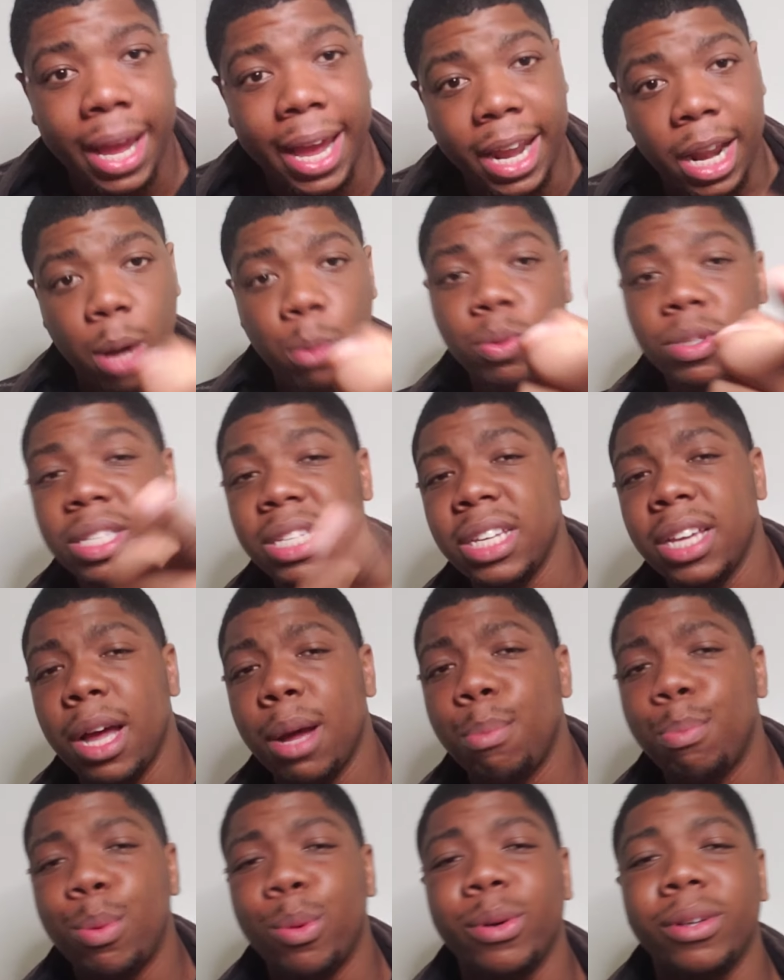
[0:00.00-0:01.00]
And I will see
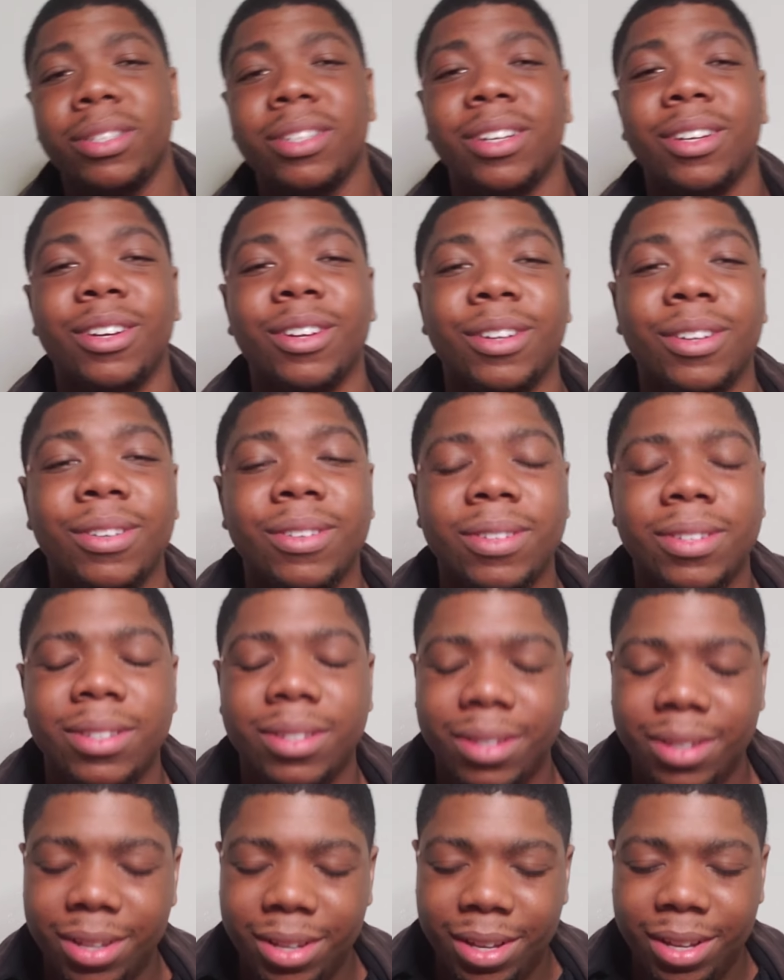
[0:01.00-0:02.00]
y'all boys and girls
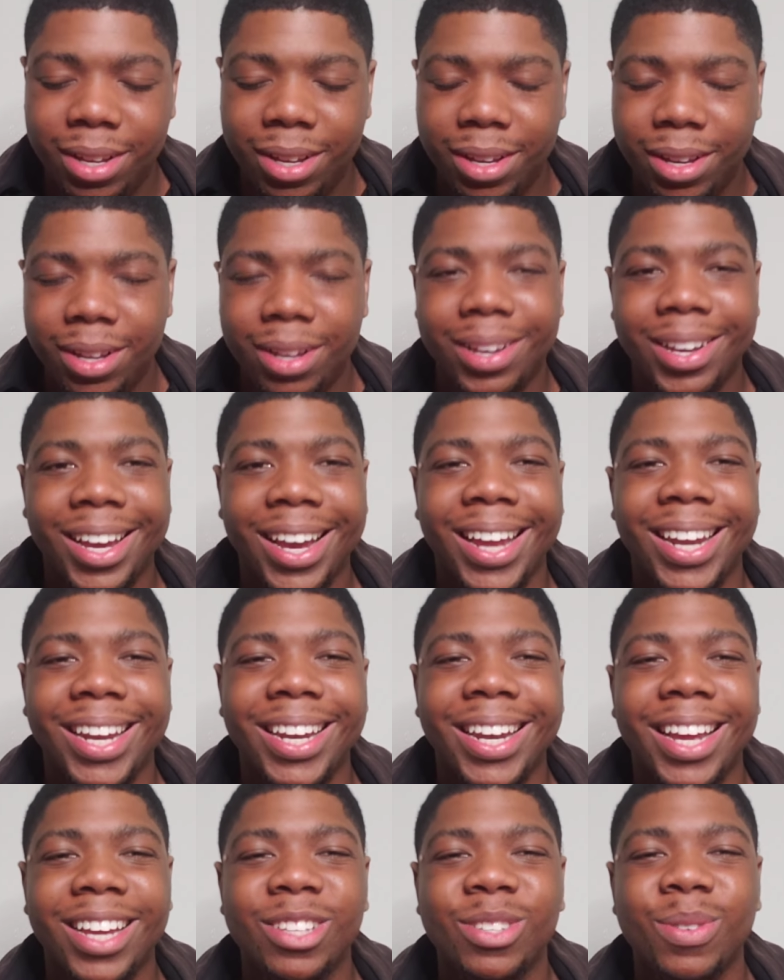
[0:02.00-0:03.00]
in the
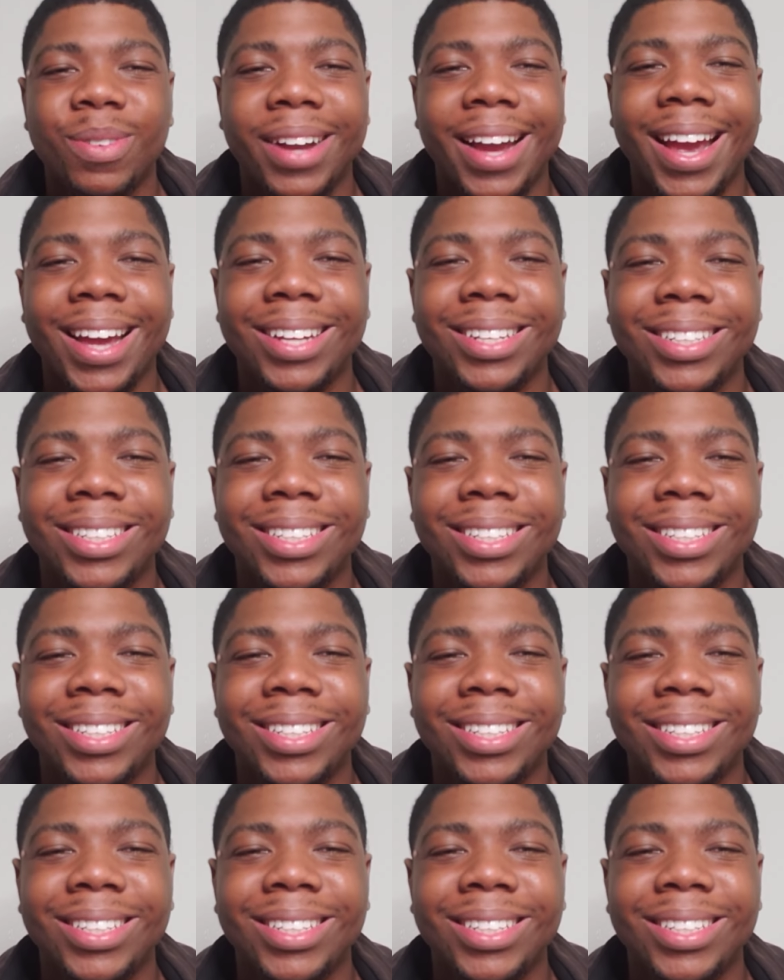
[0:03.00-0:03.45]
next reaction.